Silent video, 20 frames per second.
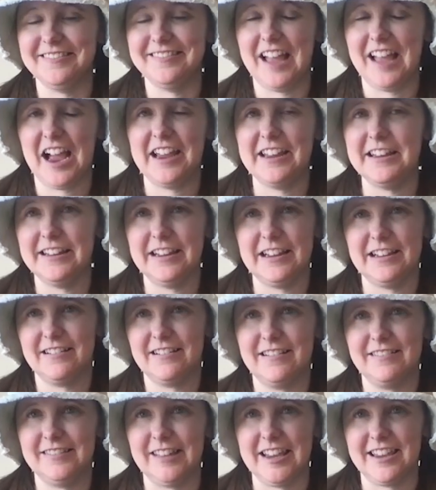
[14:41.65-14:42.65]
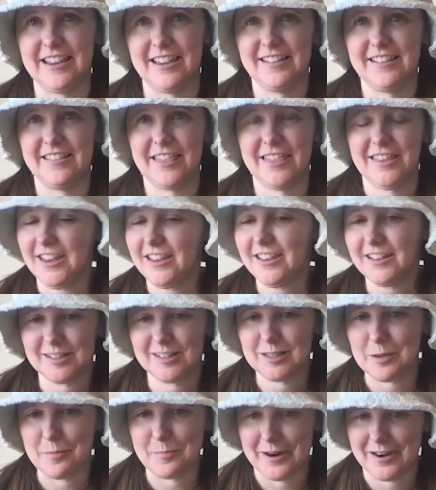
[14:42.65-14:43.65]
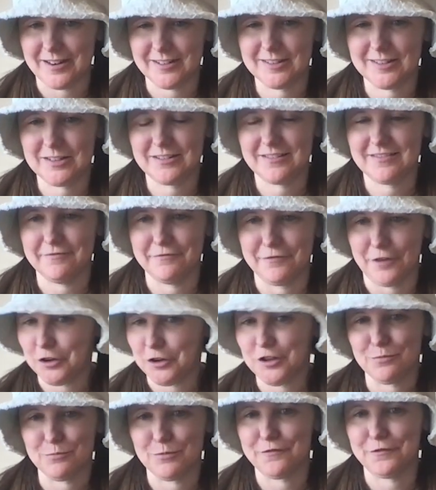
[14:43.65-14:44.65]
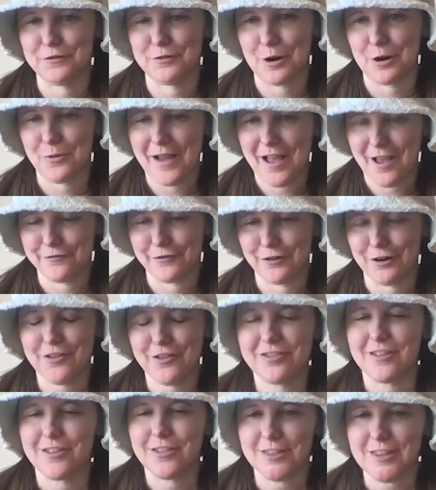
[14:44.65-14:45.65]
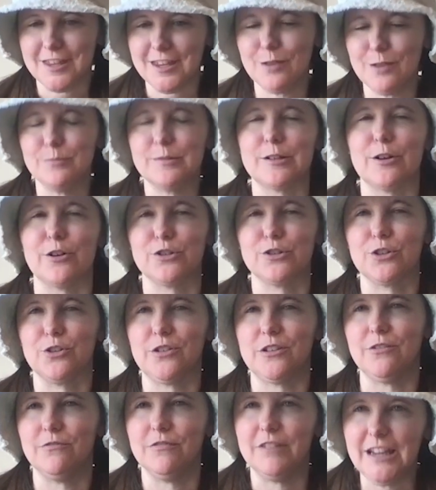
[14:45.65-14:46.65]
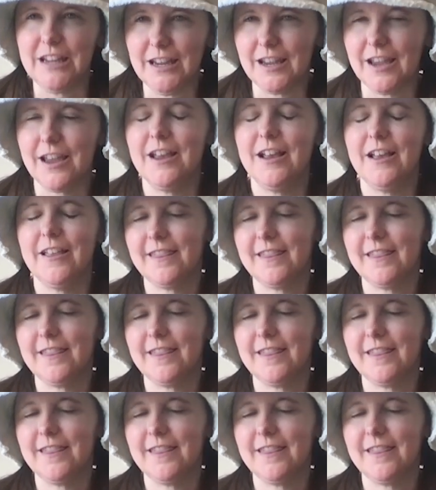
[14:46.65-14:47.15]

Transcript: I like think it's the best volume of Grow ever. The themes are so unique.